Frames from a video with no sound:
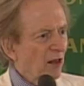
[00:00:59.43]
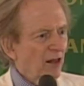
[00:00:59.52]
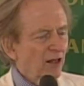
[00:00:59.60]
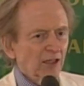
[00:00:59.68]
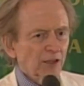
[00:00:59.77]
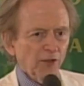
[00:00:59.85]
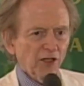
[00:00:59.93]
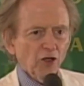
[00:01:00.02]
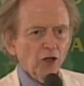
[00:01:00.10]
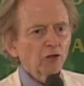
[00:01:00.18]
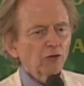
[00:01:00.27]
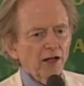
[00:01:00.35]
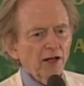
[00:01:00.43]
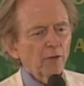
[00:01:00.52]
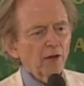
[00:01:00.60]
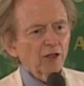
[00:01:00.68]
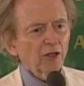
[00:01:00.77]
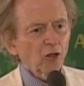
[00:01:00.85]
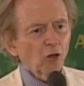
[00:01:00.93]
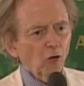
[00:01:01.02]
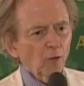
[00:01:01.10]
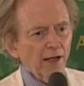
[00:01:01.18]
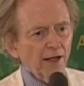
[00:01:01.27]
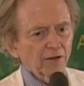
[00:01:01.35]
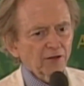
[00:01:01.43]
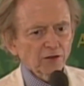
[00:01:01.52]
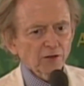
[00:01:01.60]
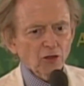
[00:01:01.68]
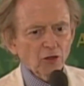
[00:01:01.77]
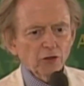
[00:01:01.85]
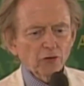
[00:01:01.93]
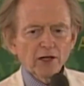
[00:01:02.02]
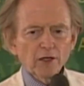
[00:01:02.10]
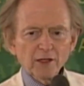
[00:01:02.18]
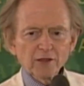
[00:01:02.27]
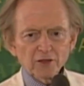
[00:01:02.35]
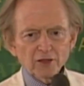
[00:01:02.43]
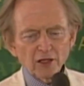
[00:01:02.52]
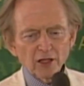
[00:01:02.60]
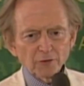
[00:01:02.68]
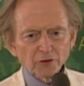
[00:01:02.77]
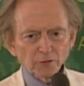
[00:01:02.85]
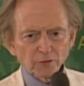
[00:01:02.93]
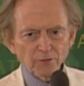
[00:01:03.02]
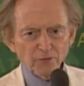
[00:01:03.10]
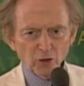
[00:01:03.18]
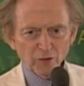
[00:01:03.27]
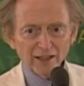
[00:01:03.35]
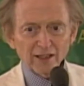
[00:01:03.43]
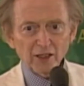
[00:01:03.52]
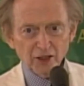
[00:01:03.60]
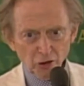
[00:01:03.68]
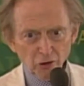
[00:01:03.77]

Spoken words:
the writer directly inside the story, capturing reality with the depth and